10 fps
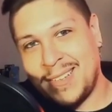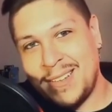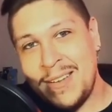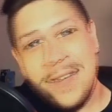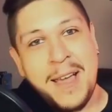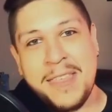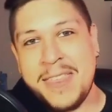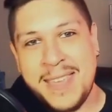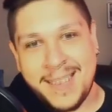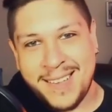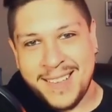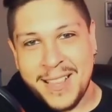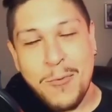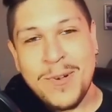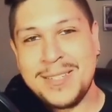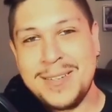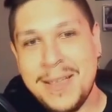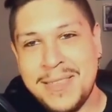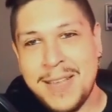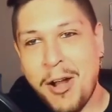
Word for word: Nothing. There was nothing.